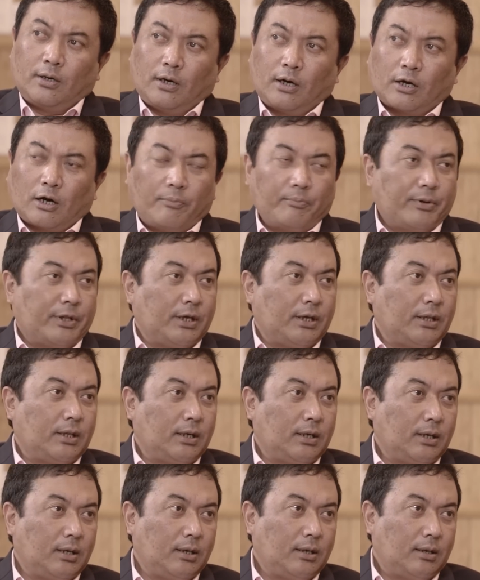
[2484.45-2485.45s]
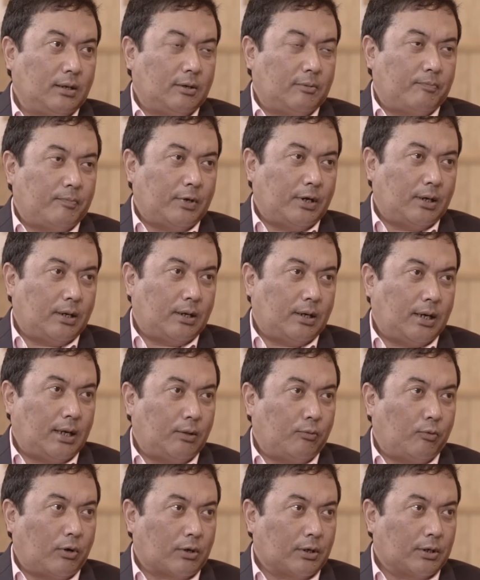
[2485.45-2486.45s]
accompany the
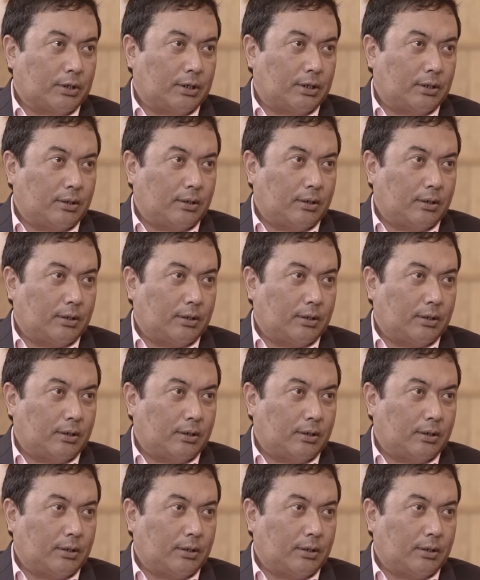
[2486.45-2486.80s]
health workers,